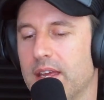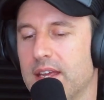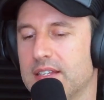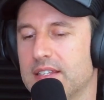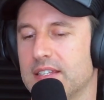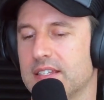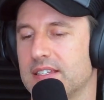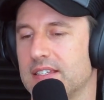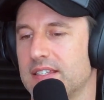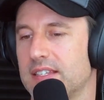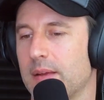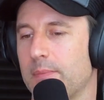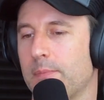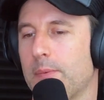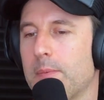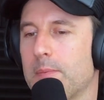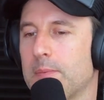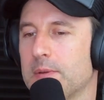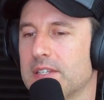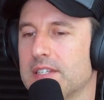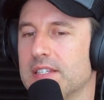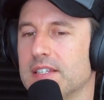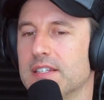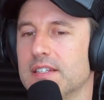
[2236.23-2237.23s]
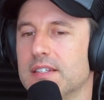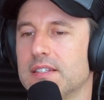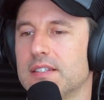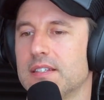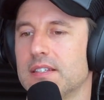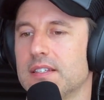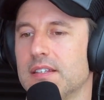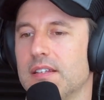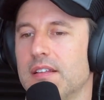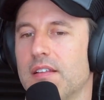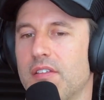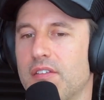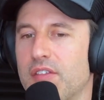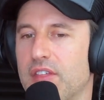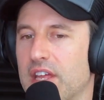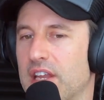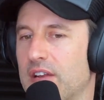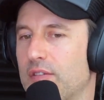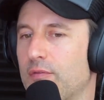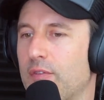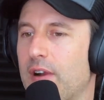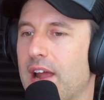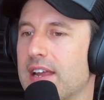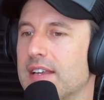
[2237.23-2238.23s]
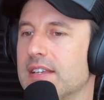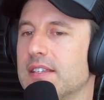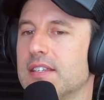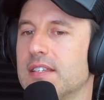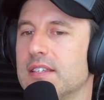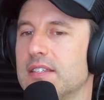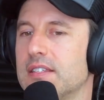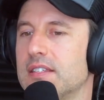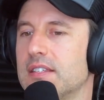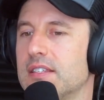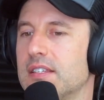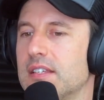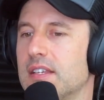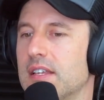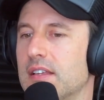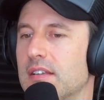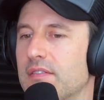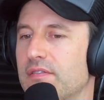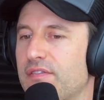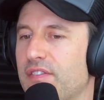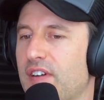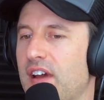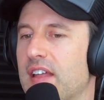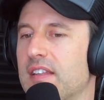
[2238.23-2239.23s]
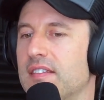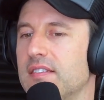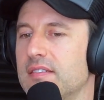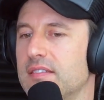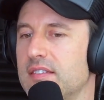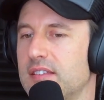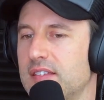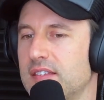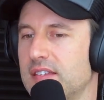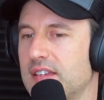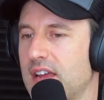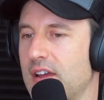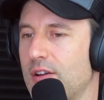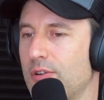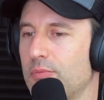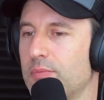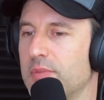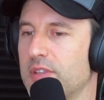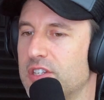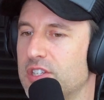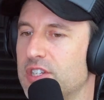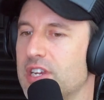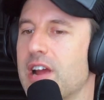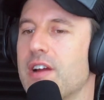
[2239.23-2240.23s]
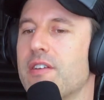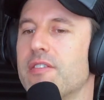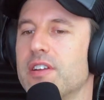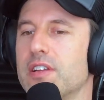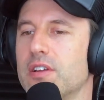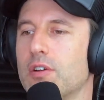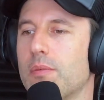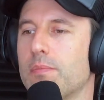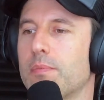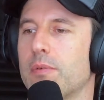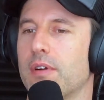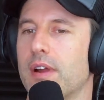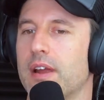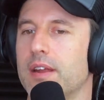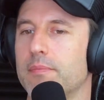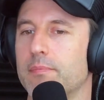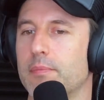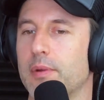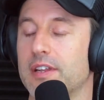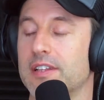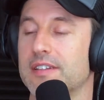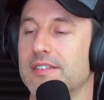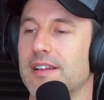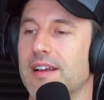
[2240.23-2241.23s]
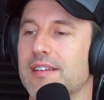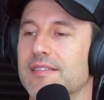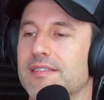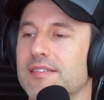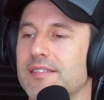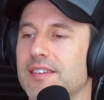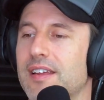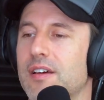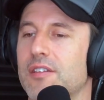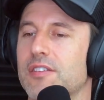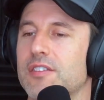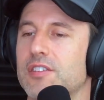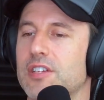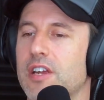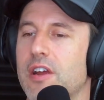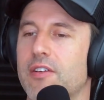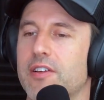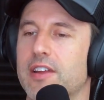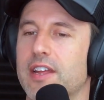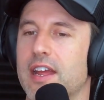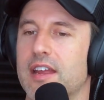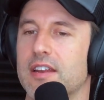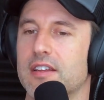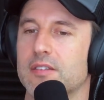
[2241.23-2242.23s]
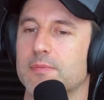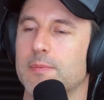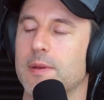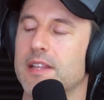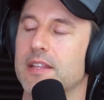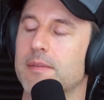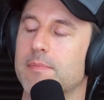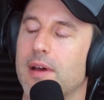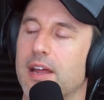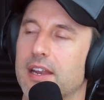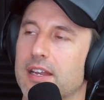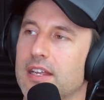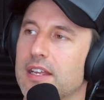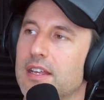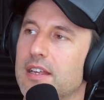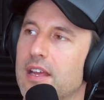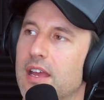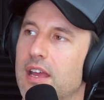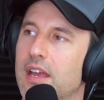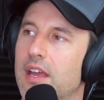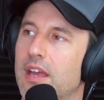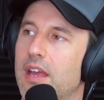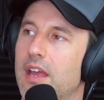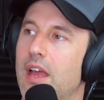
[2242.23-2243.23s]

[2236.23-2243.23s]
it's a separate business that raises funds to help the charity operate, but it doesn't tell the charity how to spend the money.